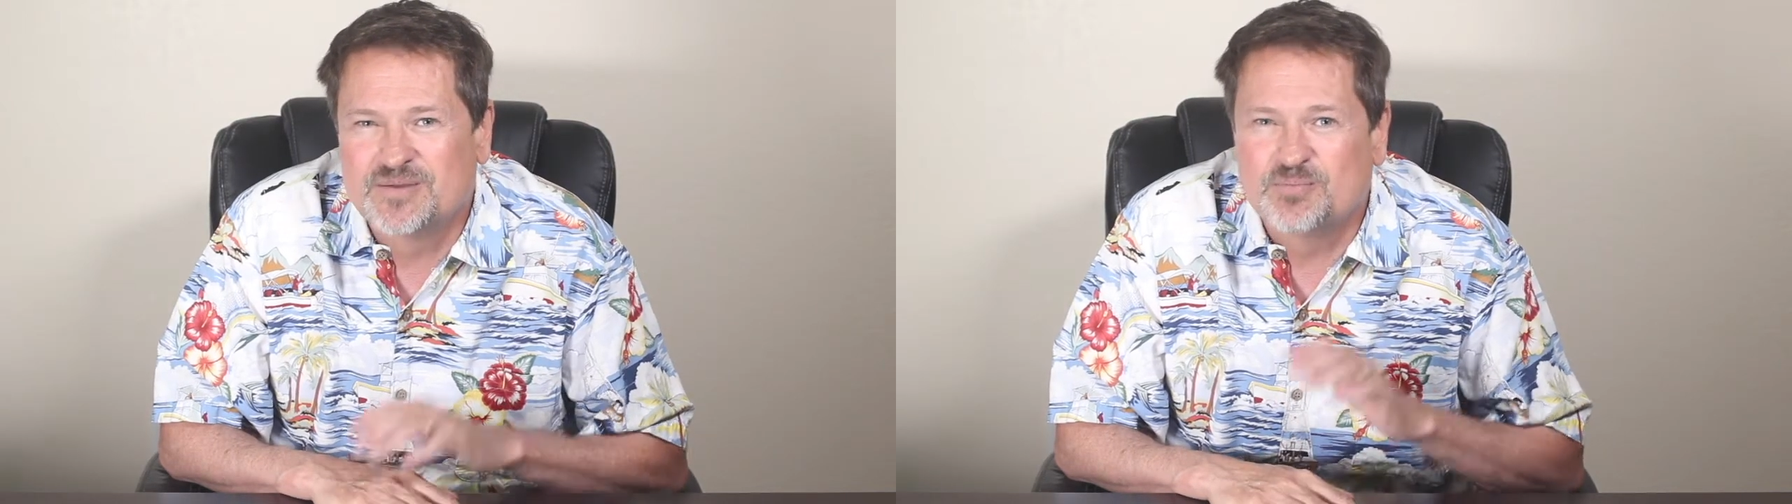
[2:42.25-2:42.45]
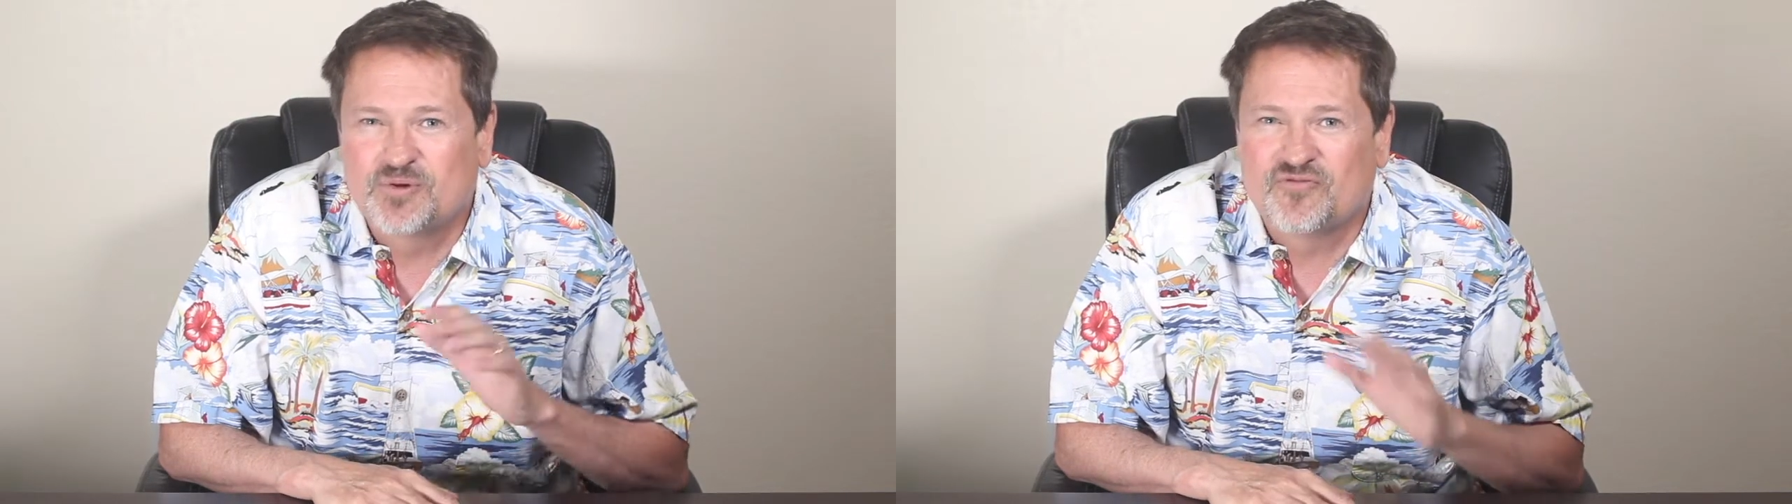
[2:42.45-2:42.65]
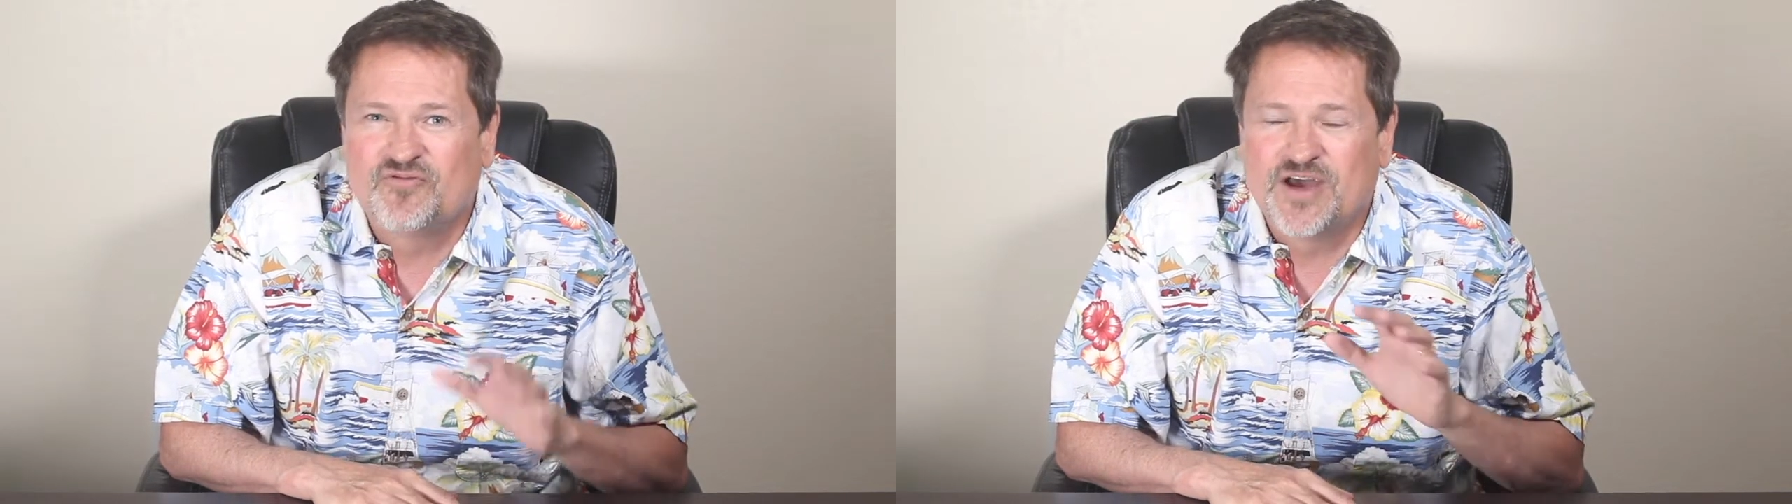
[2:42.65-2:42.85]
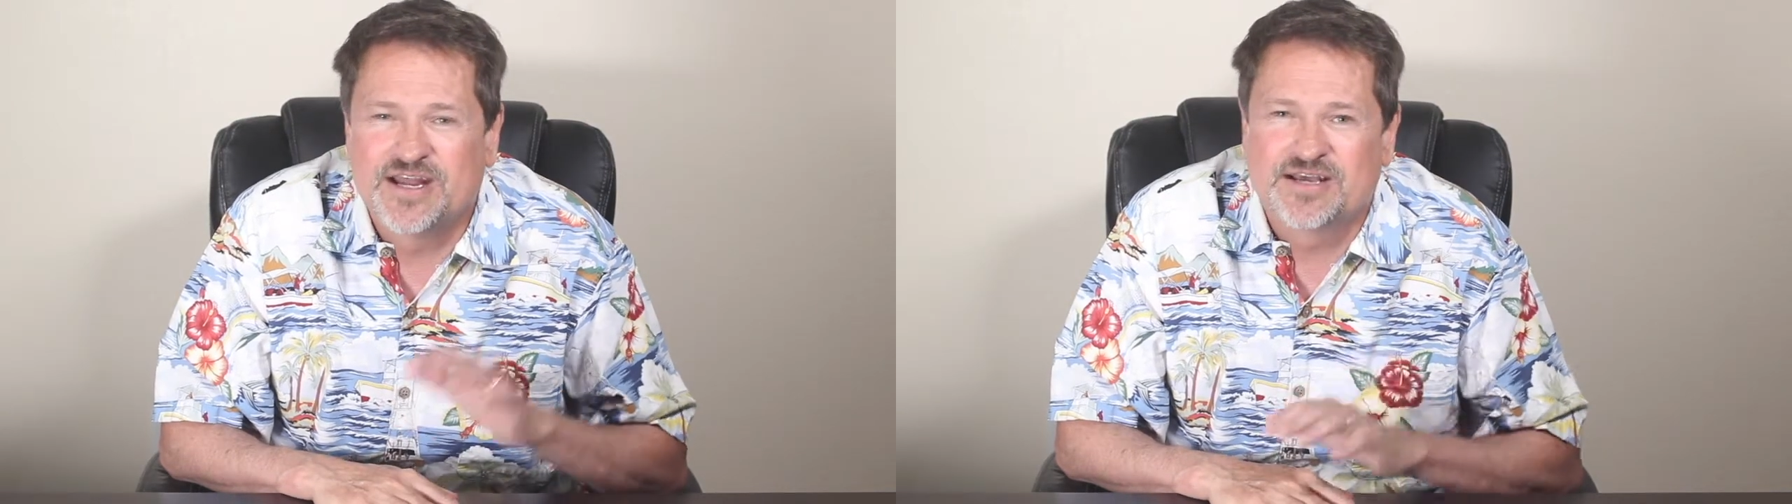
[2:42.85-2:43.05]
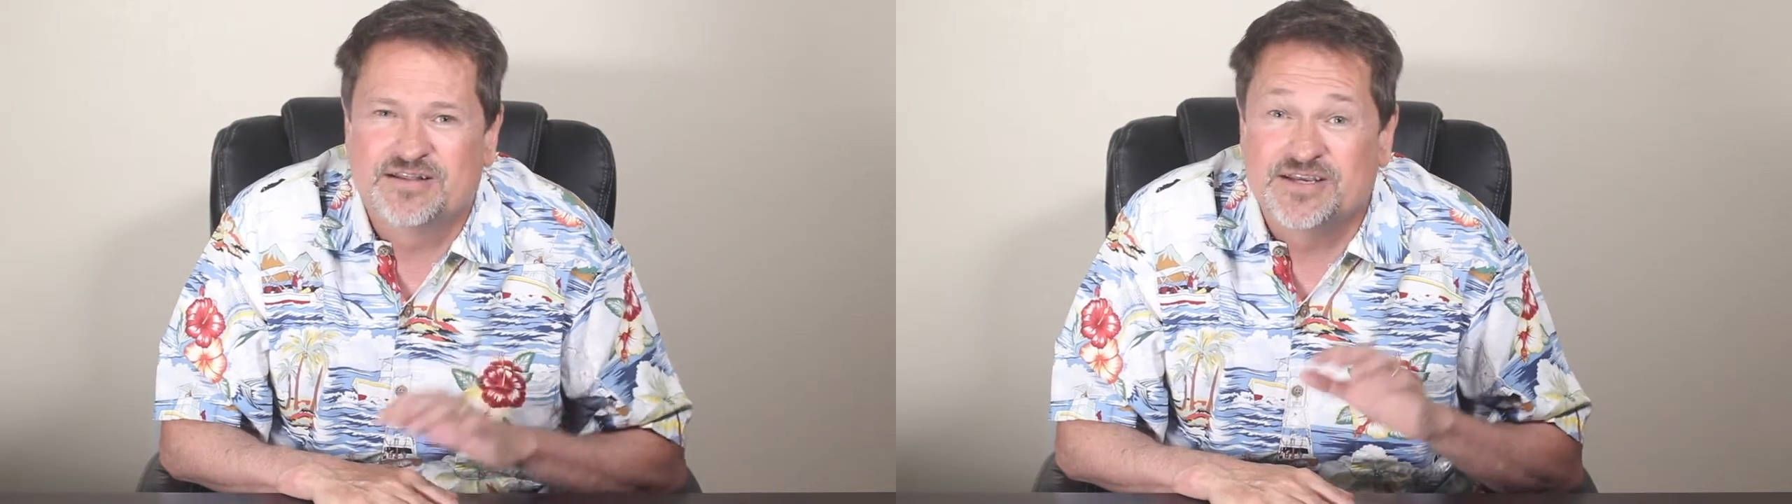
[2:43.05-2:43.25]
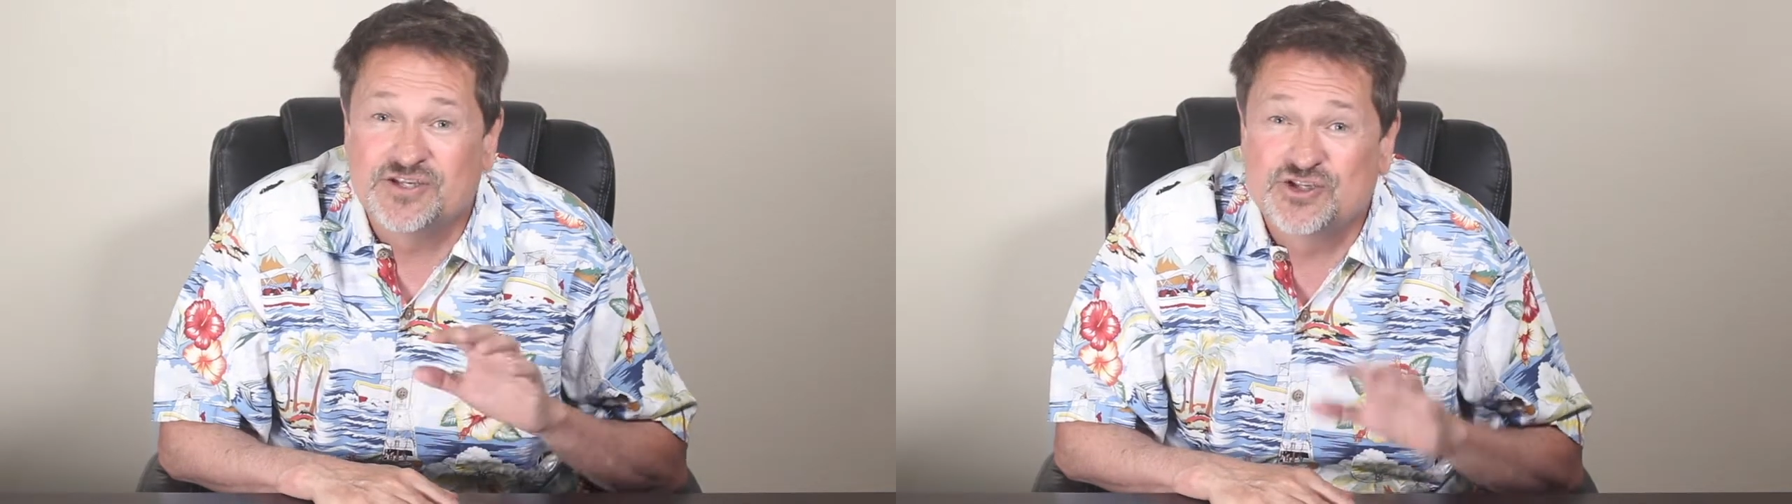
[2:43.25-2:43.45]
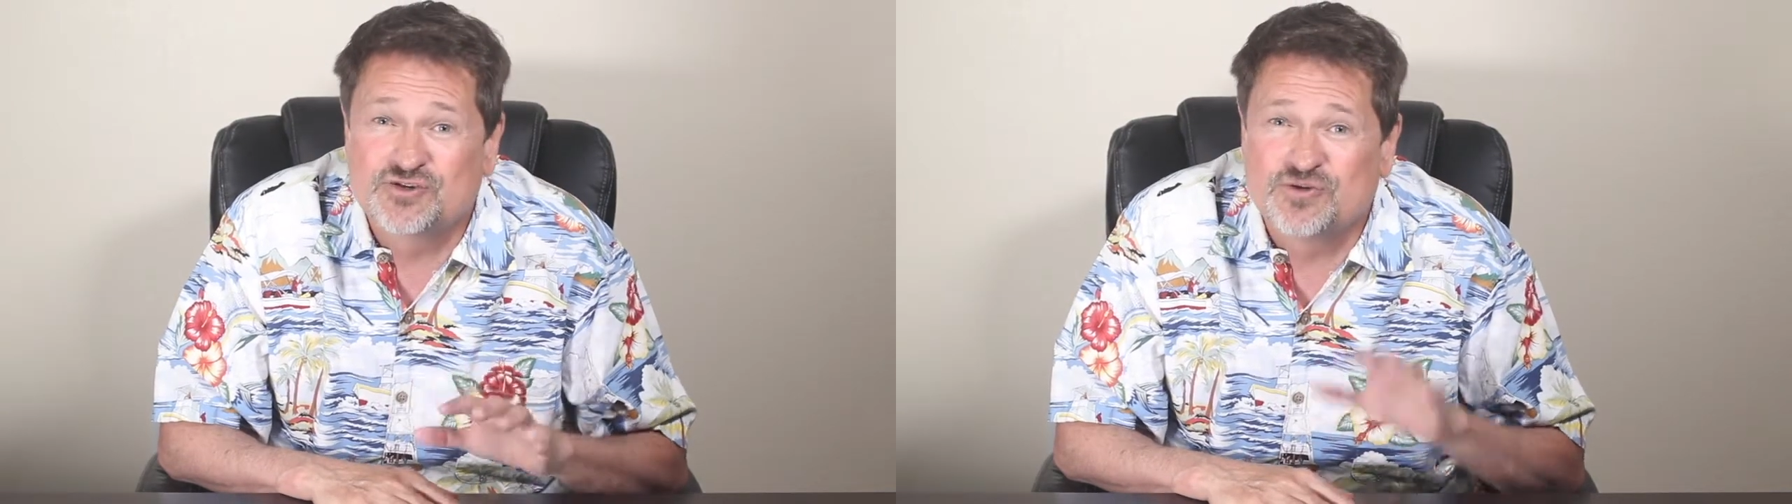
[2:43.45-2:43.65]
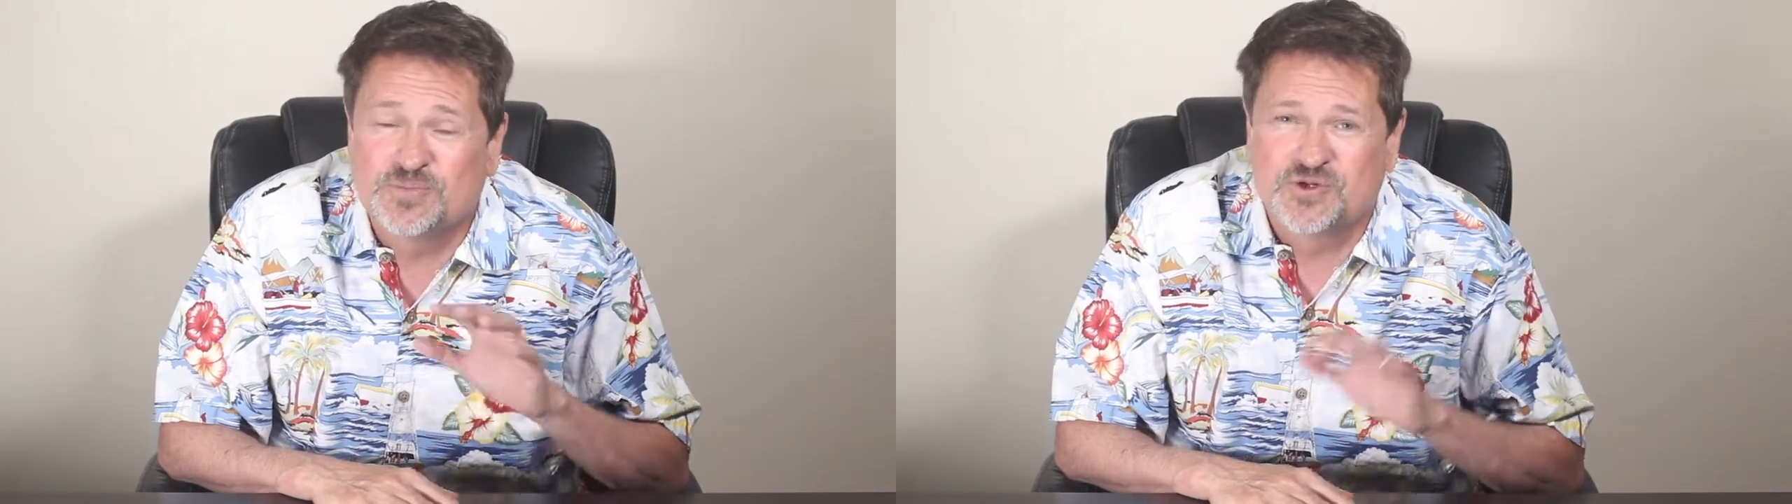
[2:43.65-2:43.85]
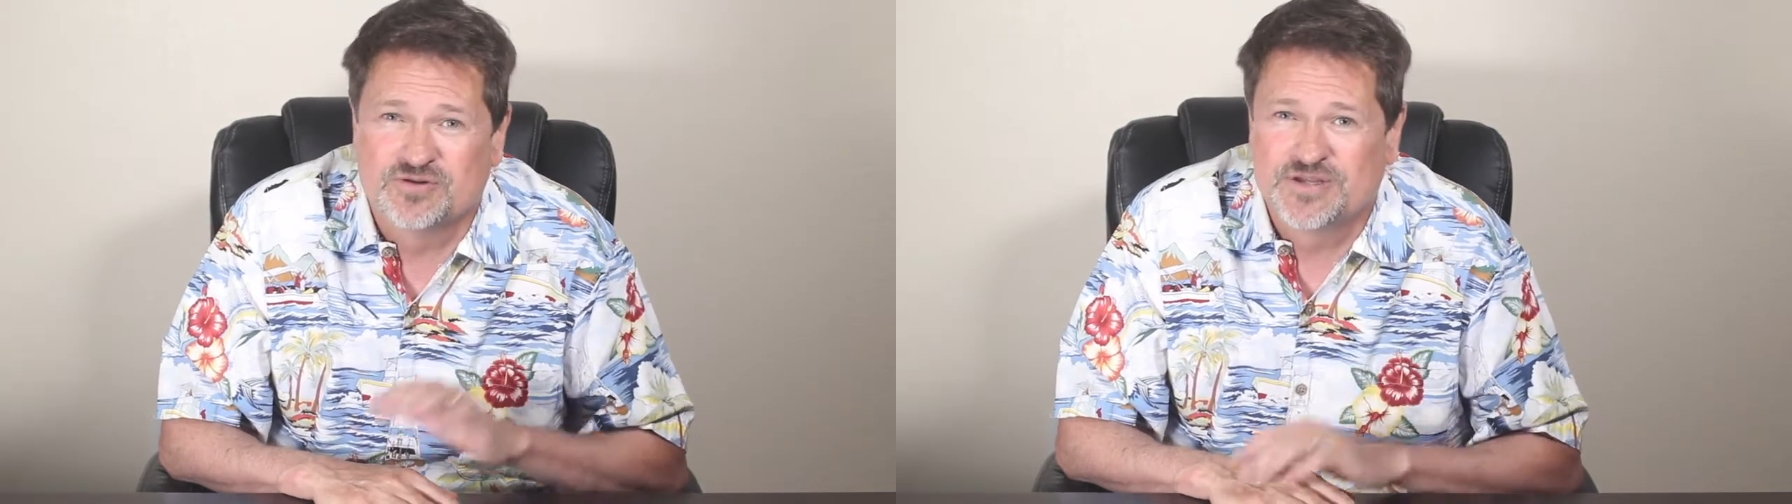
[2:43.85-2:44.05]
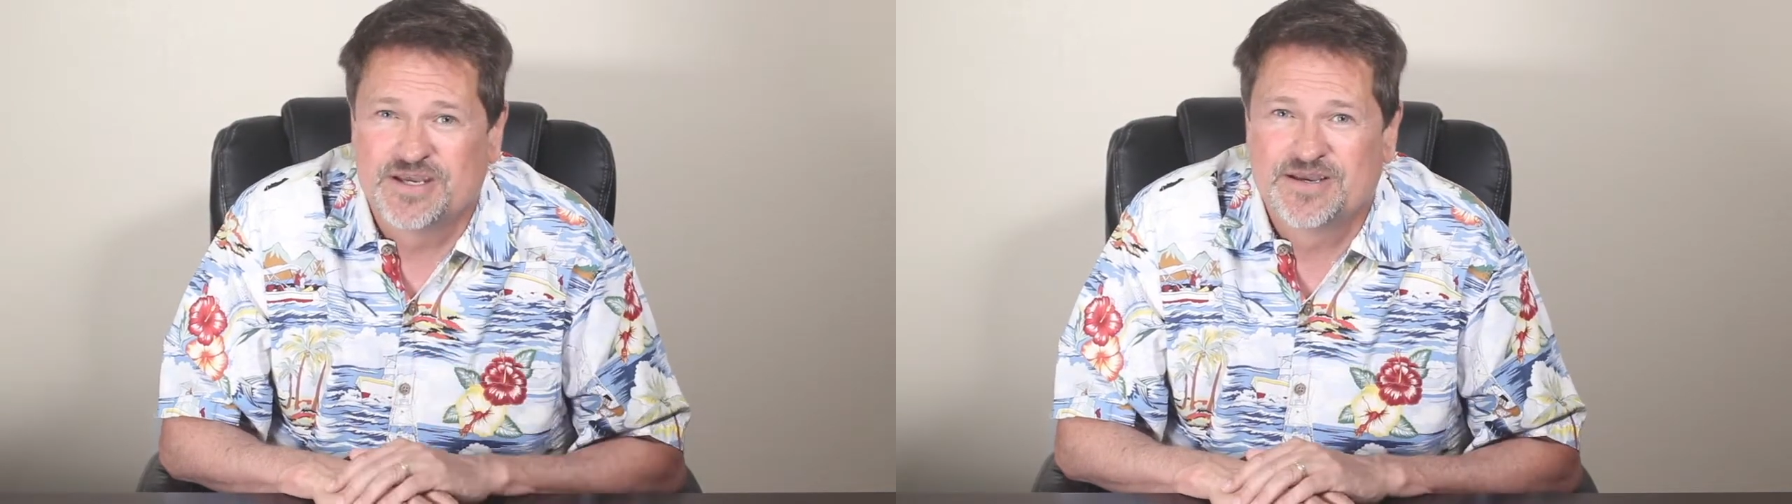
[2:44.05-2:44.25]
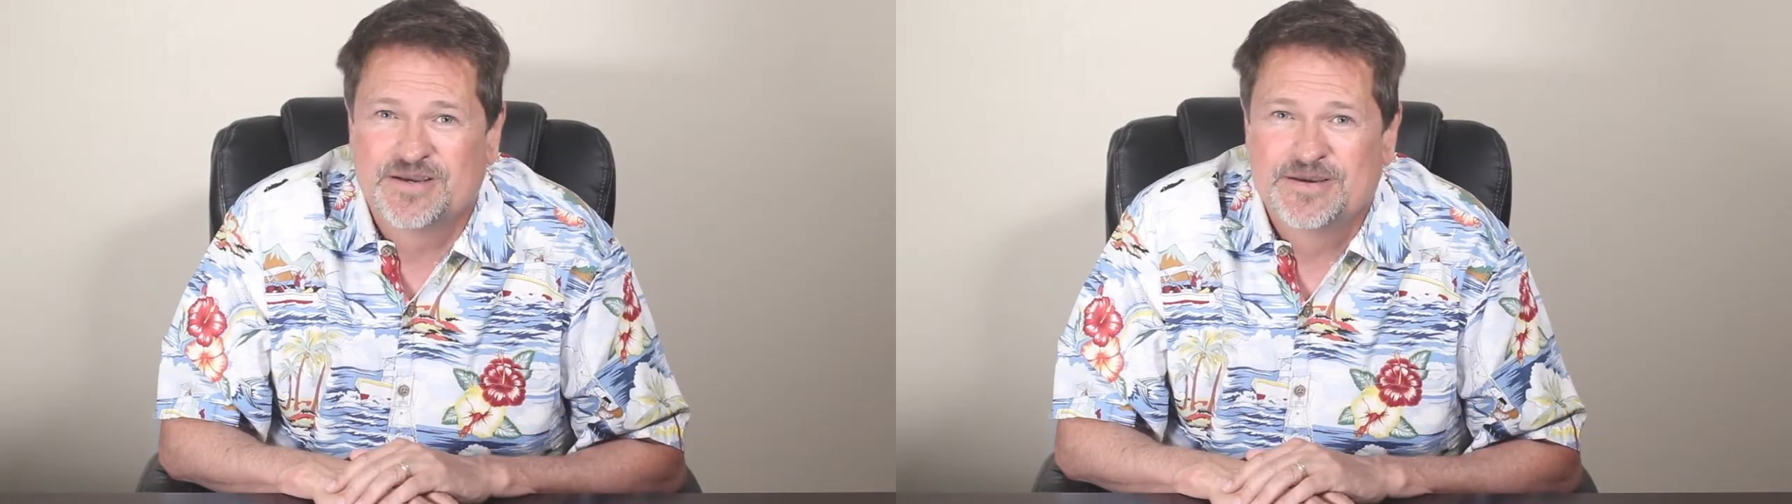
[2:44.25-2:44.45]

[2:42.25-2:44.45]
in prophetically, scripturally?